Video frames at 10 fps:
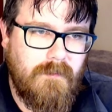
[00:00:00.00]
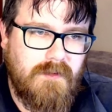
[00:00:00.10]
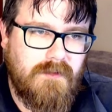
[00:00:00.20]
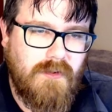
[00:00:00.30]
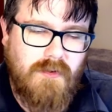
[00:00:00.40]

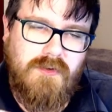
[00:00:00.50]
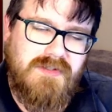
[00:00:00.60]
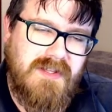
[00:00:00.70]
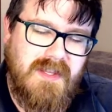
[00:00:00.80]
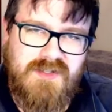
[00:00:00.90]
so
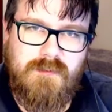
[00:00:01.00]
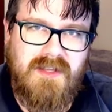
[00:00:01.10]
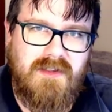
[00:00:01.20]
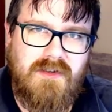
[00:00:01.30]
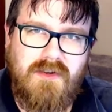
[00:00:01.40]
using this
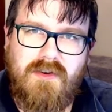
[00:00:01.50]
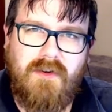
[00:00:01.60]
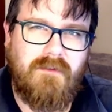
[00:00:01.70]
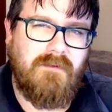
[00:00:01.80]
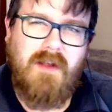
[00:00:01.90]
method, you
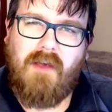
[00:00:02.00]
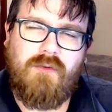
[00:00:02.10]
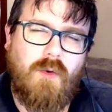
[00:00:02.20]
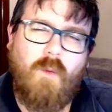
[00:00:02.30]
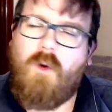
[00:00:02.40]
don't have
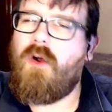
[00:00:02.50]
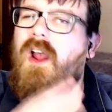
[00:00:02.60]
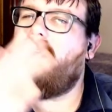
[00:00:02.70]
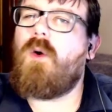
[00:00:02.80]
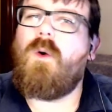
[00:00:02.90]
to worry
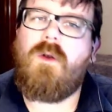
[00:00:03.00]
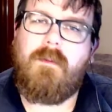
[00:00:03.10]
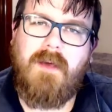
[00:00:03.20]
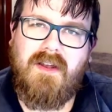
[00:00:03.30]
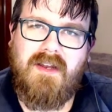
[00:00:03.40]
at all
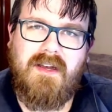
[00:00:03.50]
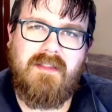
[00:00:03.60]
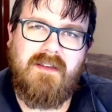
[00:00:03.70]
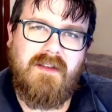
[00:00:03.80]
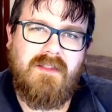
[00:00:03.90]
about
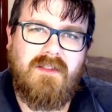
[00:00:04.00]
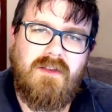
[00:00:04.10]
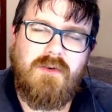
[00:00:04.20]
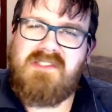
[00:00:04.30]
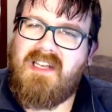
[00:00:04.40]
anything in
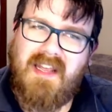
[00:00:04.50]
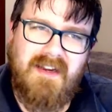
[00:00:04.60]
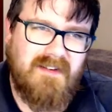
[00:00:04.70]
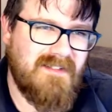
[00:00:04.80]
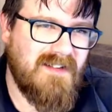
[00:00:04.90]
user
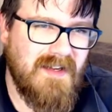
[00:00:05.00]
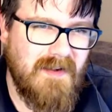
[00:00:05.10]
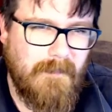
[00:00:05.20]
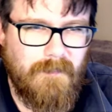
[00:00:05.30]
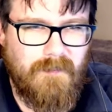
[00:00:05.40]
land.
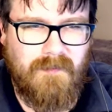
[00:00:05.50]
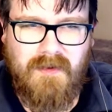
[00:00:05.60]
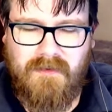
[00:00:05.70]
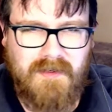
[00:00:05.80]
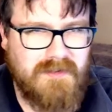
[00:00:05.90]
Um,
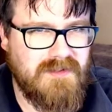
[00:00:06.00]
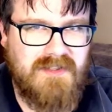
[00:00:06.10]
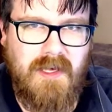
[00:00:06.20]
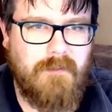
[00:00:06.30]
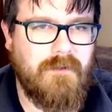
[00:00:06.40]
you can just
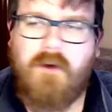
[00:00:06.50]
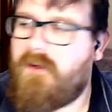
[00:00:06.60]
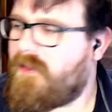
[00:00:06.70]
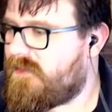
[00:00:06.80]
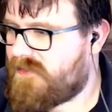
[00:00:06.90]
keep
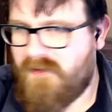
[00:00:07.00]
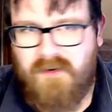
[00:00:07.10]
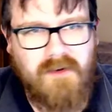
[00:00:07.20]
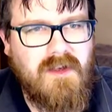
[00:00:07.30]
firing those through.